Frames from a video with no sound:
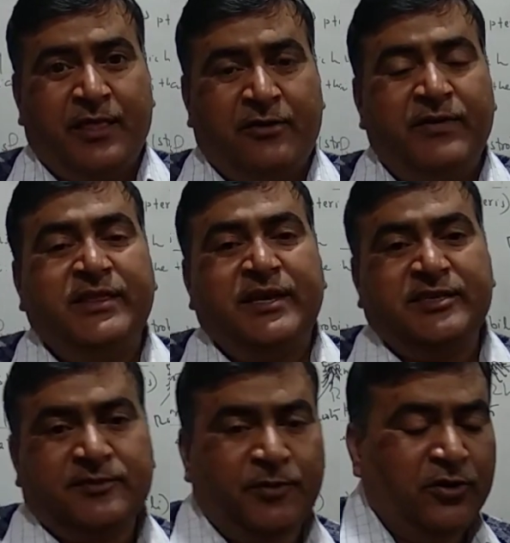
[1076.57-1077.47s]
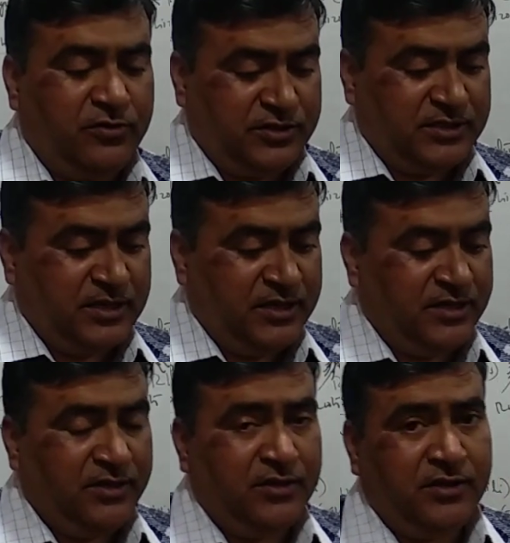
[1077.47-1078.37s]
When the spores,
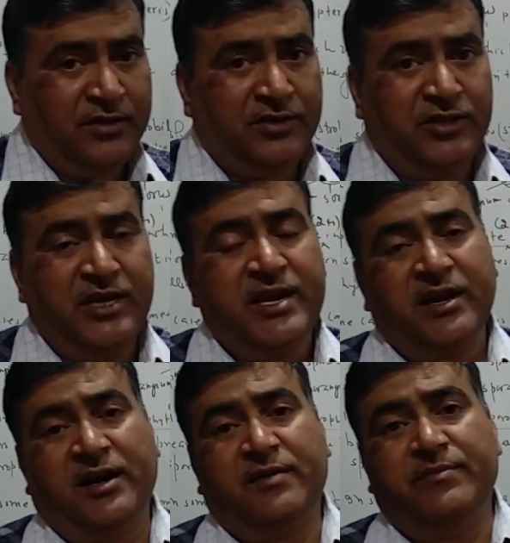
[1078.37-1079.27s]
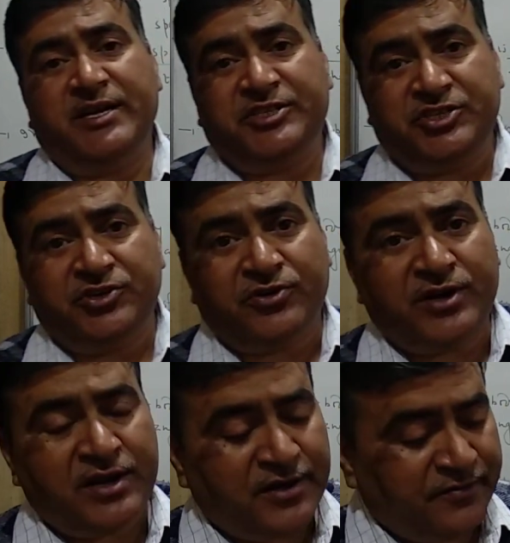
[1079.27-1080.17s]
they are
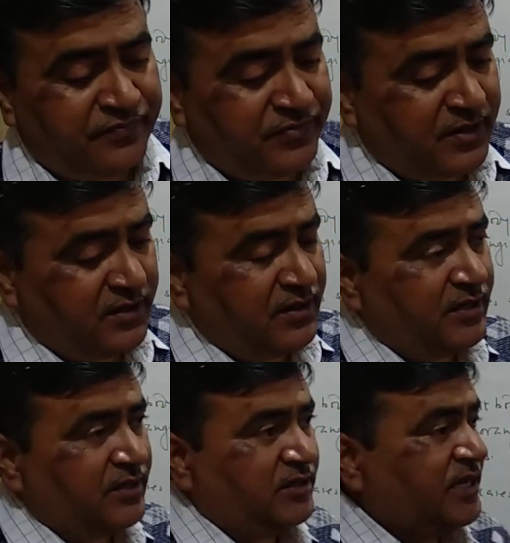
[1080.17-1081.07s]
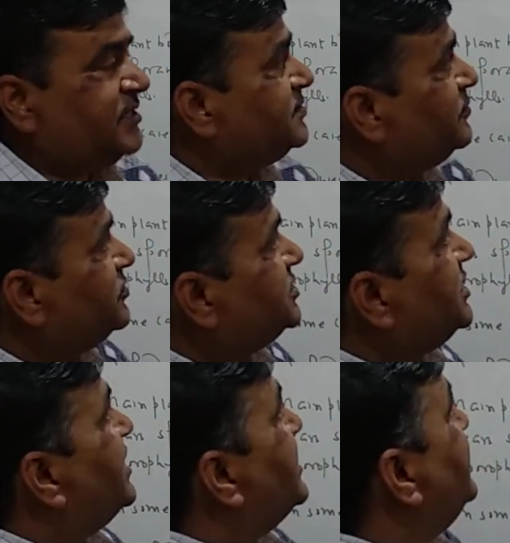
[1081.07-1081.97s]
matured, the spores are